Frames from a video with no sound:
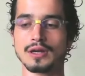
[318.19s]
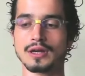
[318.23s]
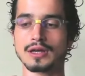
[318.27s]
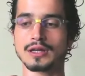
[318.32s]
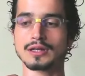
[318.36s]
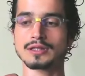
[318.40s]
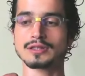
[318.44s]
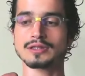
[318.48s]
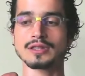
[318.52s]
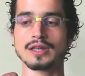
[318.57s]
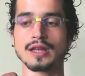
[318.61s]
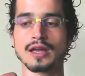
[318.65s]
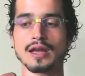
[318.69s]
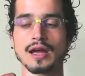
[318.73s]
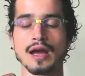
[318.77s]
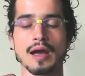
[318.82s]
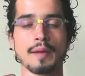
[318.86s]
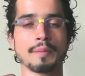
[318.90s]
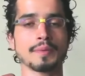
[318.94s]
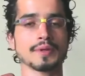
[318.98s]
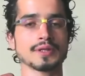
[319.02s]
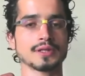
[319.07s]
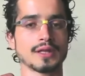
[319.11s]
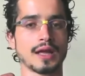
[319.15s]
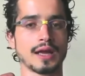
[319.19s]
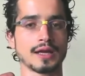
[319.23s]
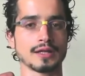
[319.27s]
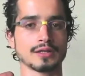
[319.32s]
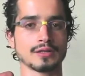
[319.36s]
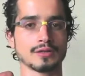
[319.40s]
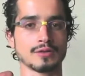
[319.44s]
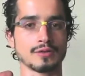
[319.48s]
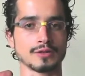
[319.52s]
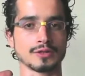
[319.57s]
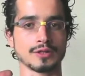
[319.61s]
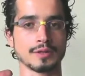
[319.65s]
it's the
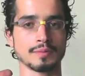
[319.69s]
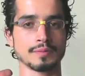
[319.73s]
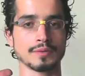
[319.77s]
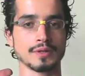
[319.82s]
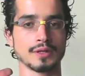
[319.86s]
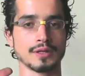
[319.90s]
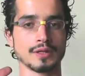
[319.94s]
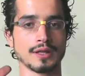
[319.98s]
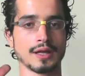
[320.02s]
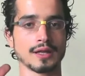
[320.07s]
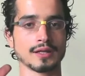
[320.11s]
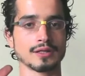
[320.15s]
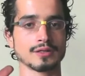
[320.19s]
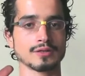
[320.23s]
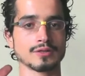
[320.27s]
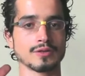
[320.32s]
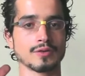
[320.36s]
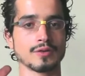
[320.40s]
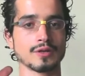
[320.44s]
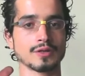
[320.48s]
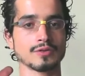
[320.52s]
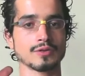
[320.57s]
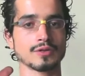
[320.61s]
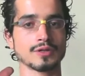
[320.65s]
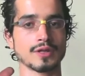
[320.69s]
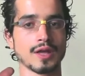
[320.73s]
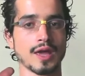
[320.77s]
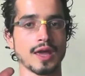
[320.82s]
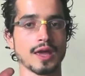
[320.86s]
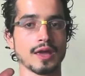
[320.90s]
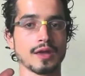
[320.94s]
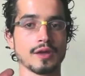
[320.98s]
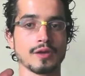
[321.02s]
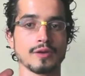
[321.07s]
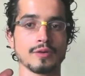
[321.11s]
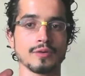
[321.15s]
appetite concept that is going to
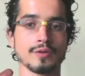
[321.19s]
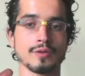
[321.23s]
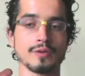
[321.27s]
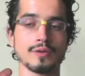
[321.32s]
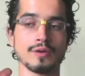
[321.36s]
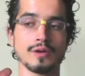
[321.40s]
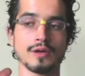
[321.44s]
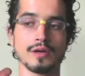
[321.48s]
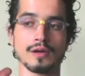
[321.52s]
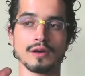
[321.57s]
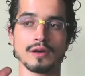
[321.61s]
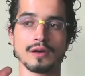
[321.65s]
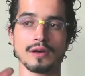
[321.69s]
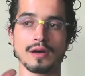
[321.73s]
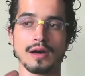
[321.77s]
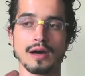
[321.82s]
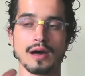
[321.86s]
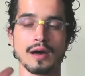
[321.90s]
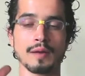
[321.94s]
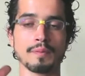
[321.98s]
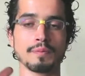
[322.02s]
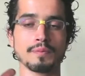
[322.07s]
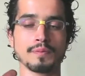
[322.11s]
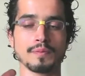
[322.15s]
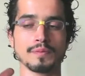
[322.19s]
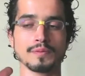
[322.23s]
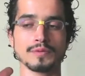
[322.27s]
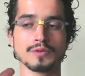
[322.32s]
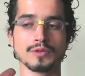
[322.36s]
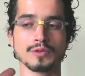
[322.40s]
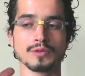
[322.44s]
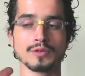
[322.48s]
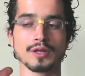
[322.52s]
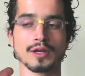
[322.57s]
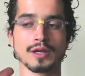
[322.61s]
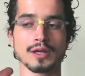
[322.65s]
take you up
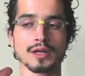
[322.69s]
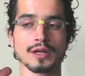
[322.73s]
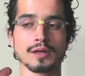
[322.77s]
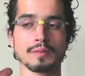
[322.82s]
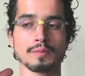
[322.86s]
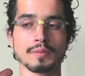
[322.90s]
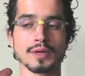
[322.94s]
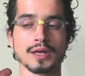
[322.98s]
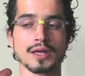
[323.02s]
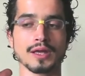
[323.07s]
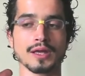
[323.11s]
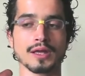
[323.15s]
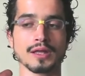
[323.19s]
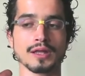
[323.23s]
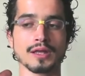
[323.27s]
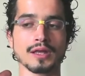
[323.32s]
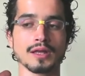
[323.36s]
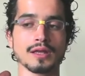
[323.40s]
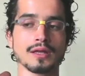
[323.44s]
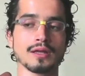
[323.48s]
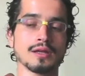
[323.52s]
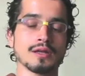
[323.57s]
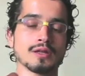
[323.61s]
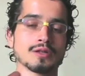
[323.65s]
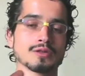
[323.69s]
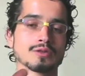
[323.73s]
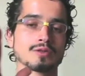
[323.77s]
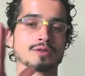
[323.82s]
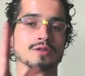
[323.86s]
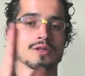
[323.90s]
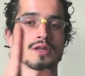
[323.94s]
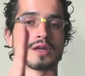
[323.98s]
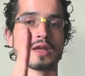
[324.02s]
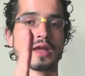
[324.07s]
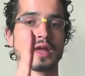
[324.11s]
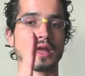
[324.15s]
to the beginning, to
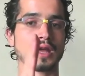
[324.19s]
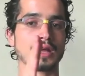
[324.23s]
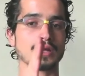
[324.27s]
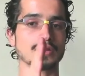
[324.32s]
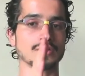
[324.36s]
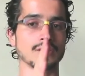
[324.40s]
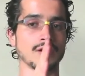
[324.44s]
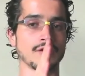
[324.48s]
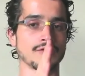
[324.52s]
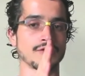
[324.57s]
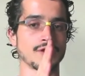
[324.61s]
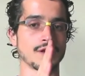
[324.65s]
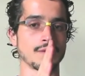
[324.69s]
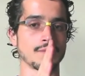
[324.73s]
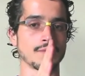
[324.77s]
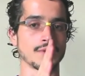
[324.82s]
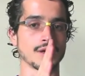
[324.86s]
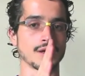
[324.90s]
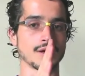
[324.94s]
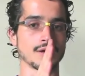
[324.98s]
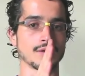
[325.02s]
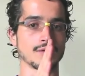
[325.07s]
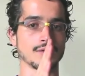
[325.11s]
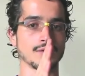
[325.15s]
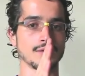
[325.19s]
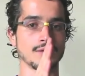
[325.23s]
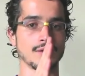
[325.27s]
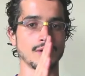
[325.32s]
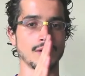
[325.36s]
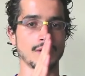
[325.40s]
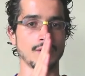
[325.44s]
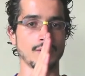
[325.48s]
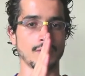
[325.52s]
the end of the meal,